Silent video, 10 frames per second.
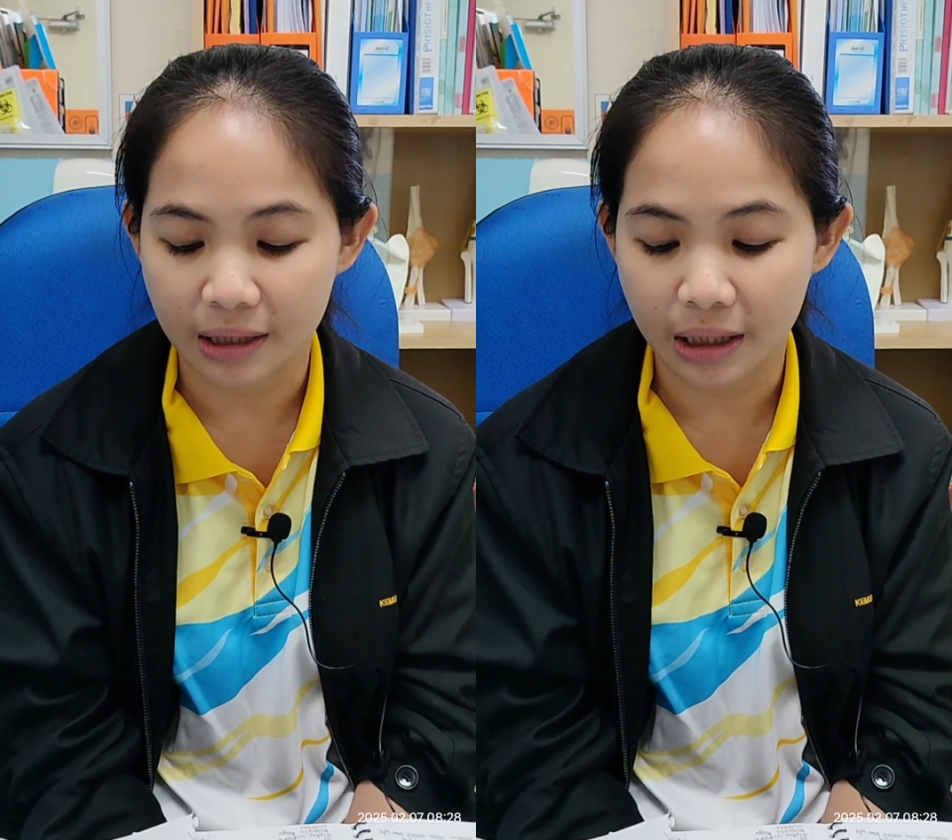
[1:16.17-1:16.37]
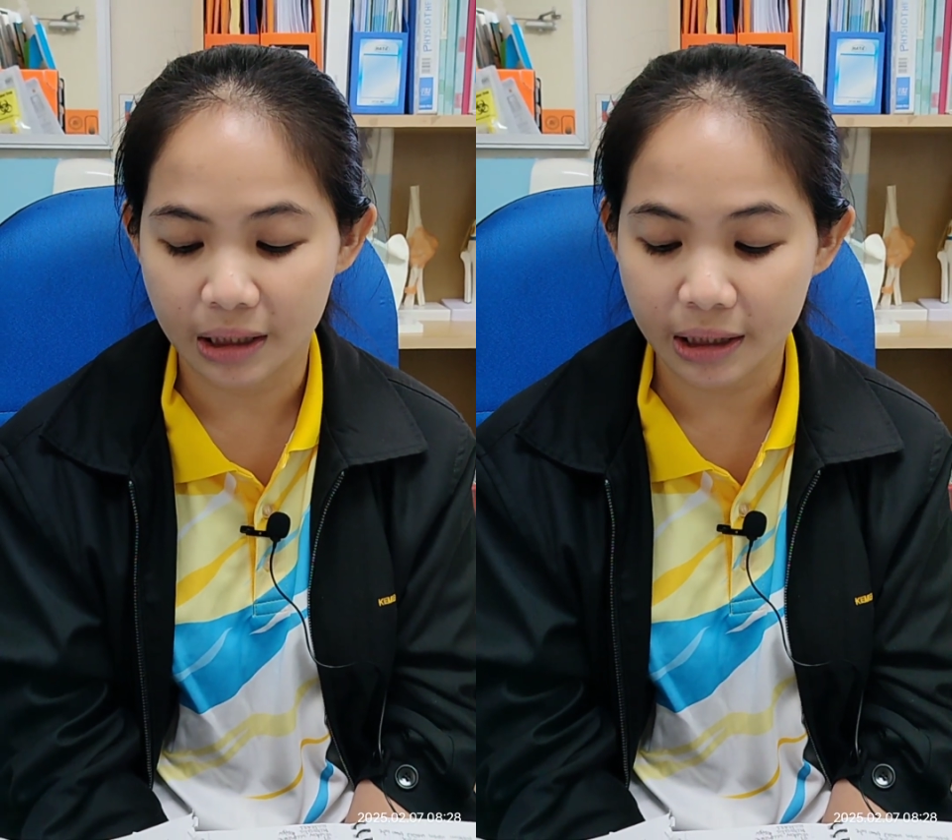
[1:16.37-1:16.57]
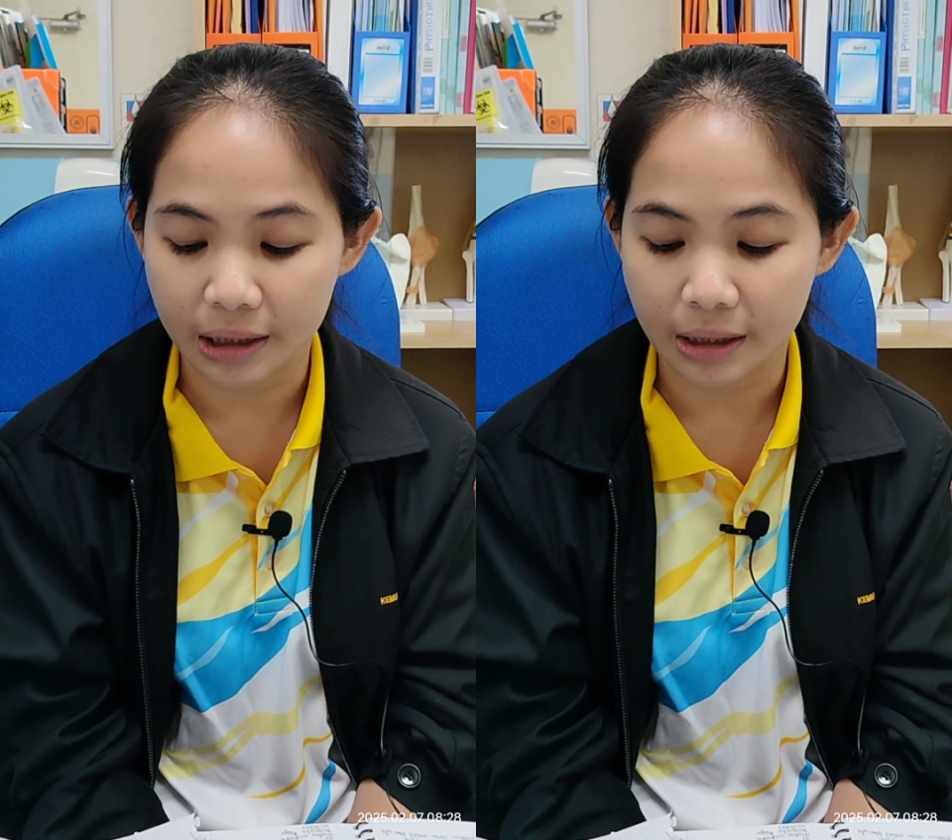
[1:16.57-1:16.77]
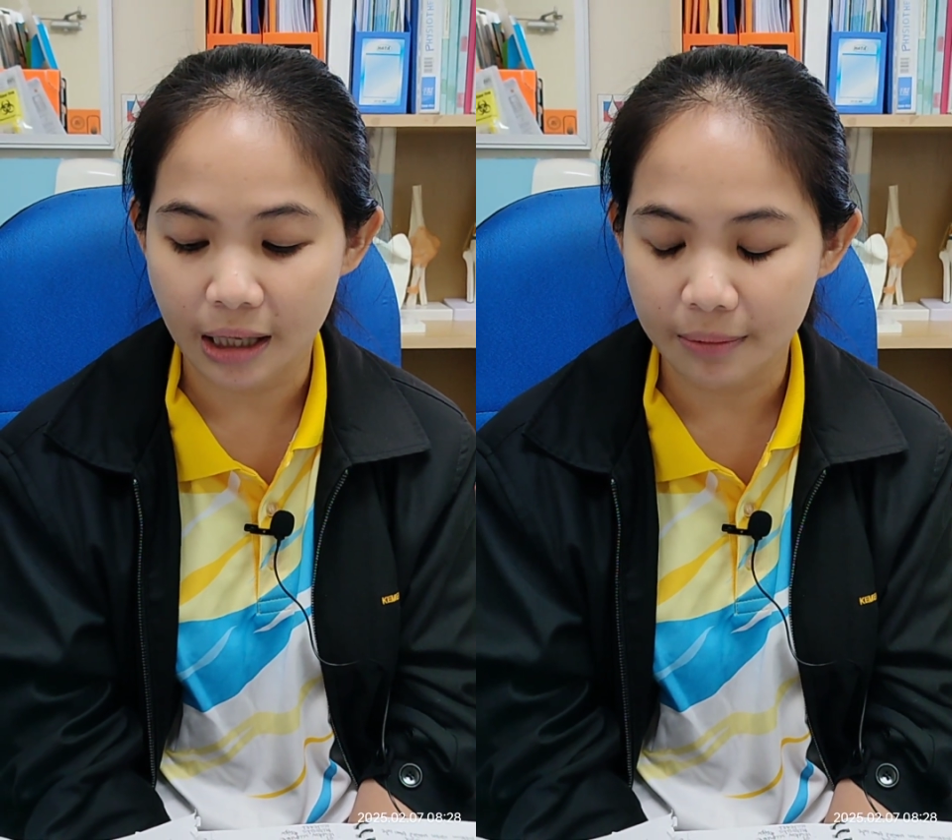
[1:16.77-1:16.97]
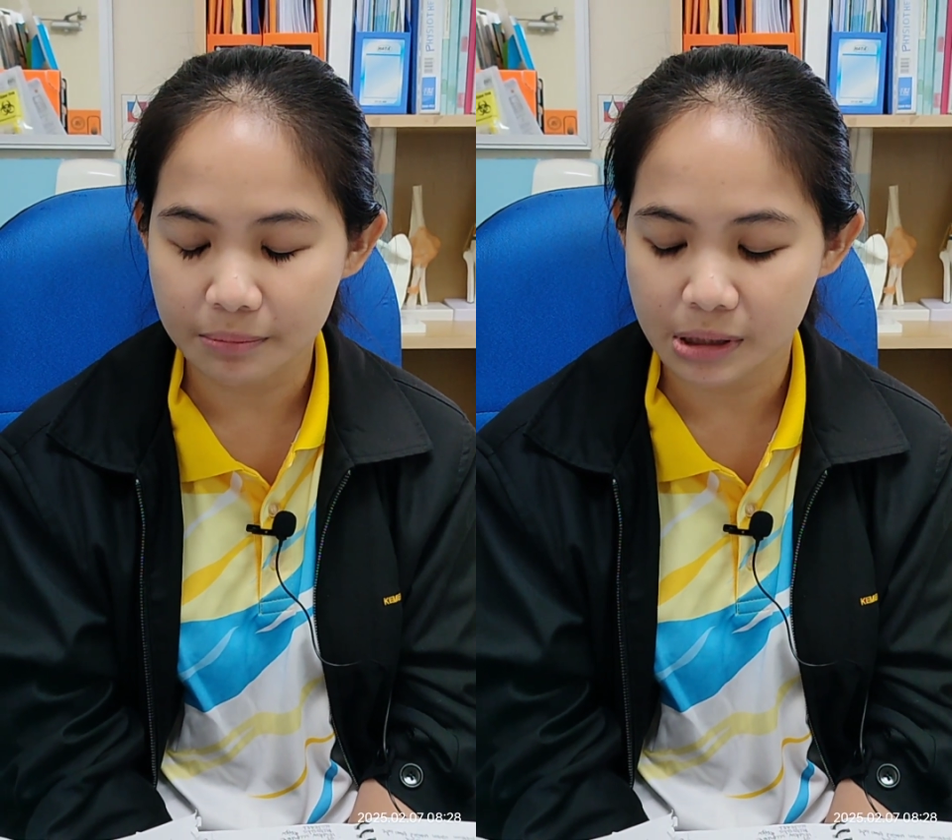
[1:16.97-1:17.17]
tingling in the
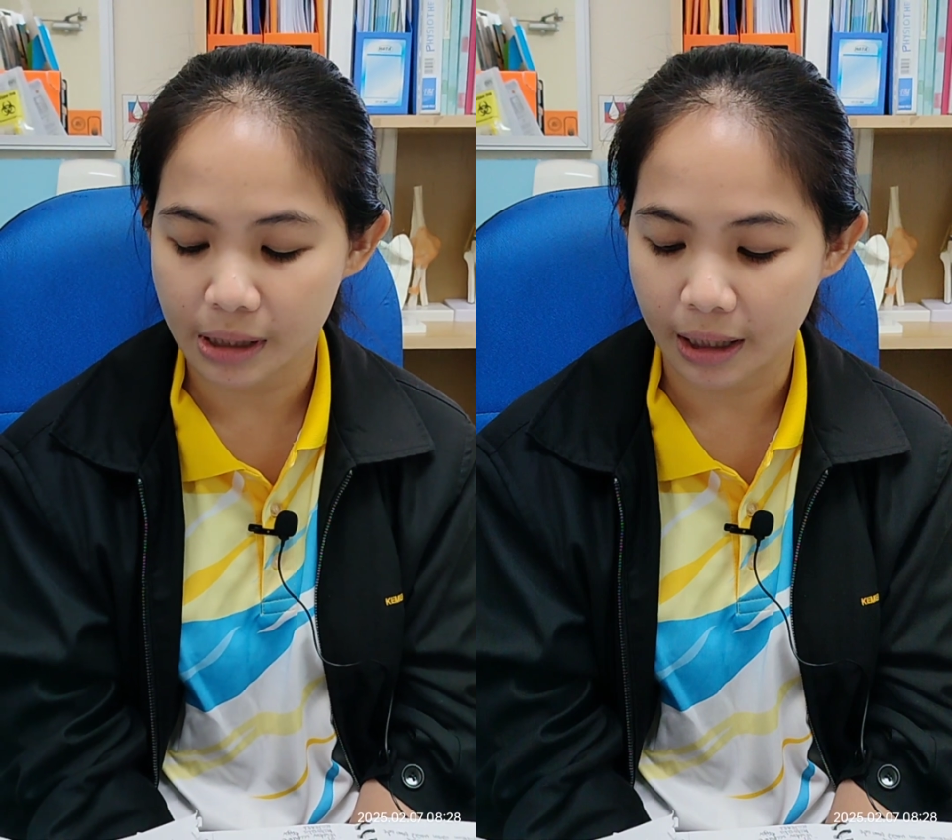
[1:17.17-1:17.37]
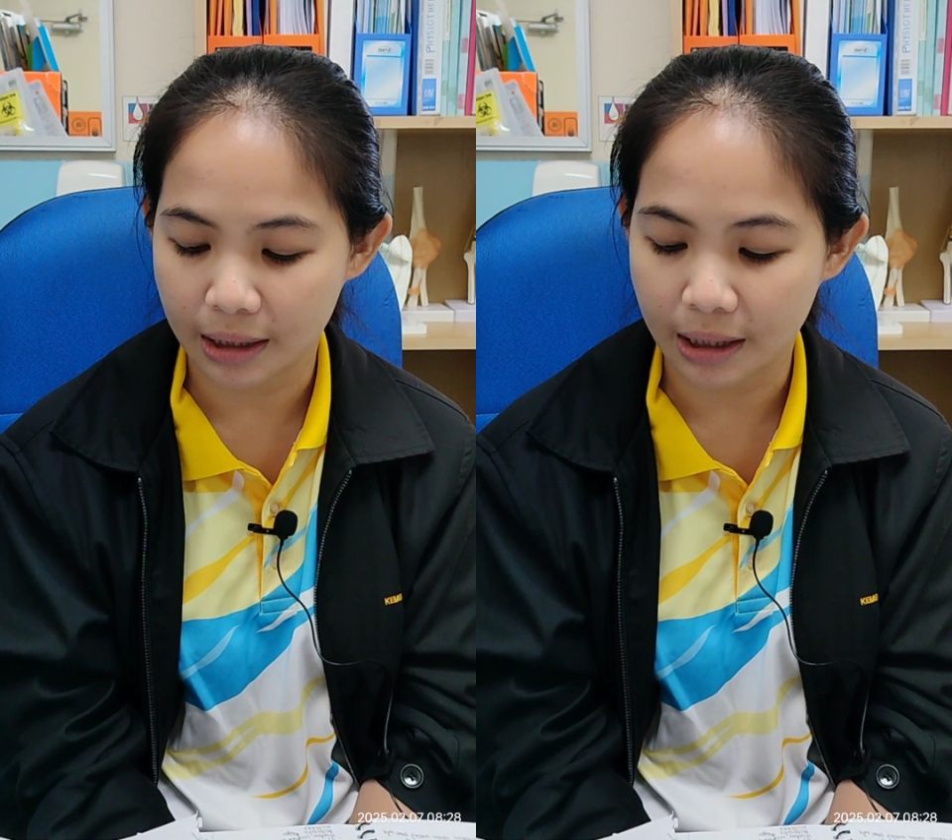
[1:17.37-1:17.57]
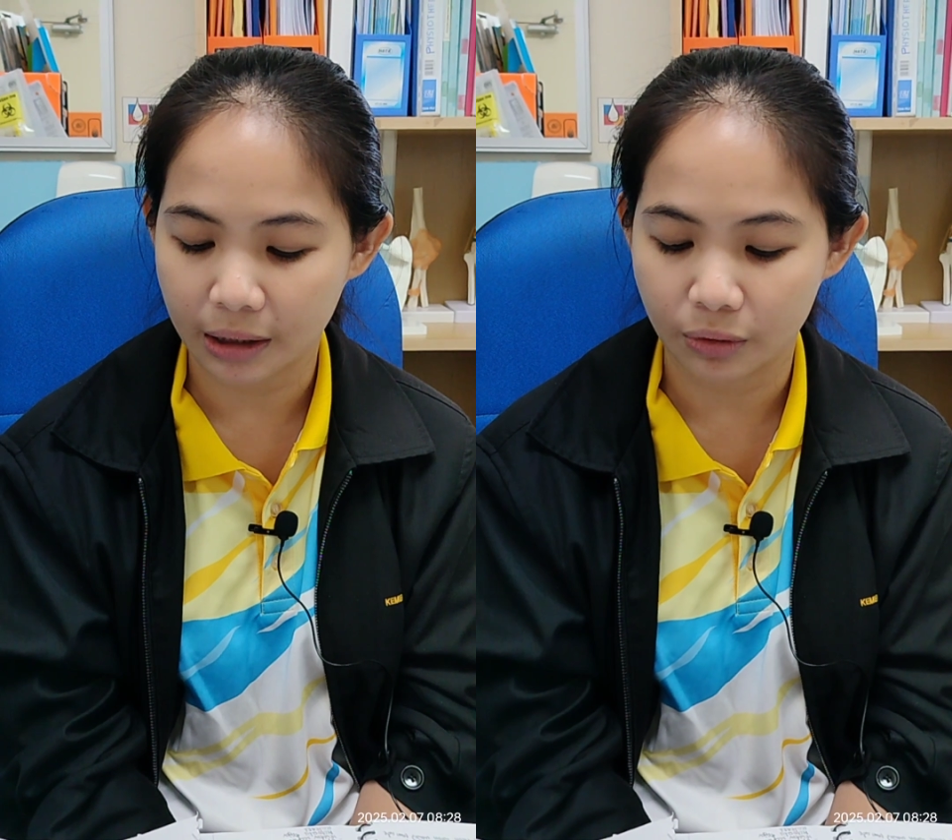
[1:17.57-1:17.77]
arms, headache,